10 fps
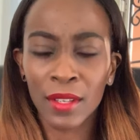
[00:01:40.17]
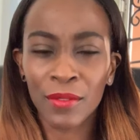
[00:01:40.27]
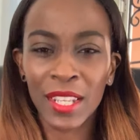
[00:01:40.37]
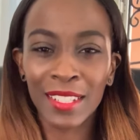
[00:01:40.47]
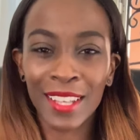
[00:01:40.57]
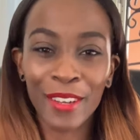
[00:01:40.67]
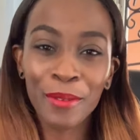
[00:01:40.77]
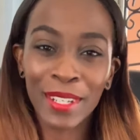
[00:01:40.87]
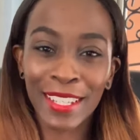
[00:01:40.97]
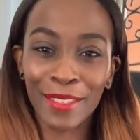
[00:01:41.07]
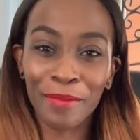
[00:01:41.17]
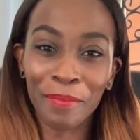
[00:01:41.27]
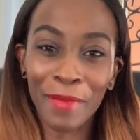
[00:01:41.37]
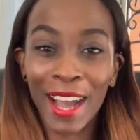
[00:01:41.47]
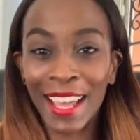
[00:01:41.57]
don't want to give
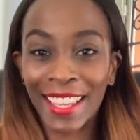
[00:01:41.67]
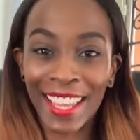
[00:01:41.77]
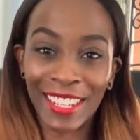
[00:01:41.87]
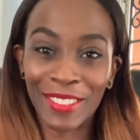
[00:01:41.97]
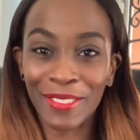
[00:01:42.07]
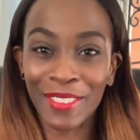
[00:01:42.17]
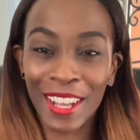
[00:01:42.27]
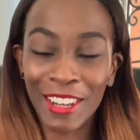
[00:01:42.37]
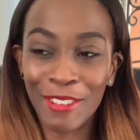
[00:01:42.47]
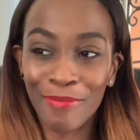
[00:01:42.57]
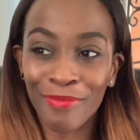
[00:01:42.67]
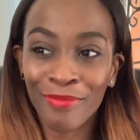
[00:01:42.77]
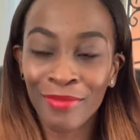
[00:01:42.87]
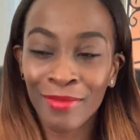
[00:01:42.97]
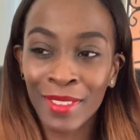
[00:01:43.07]
my kind of
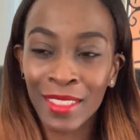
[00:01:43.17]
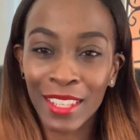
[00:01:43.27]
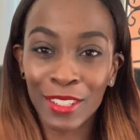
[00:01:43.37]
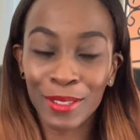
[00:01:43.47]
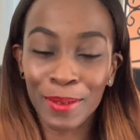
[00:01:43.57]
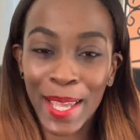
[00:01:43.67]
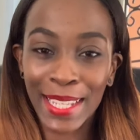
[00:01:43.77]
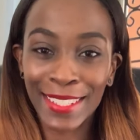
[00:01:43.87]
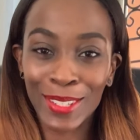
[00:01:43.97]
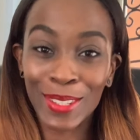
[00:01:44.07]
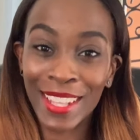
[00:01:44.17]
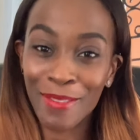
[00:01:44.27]
things away. So